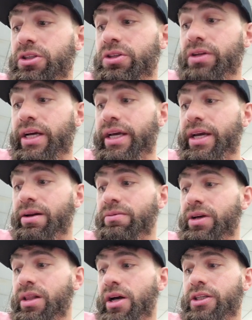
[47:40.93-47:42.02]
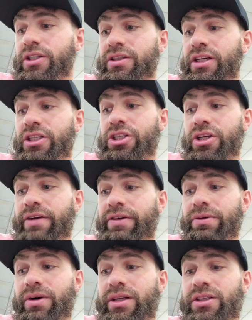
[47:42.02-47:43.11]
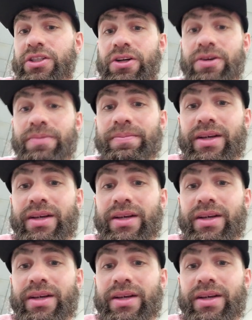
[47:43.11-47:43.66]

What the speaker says: today, and we lost to each and every one. So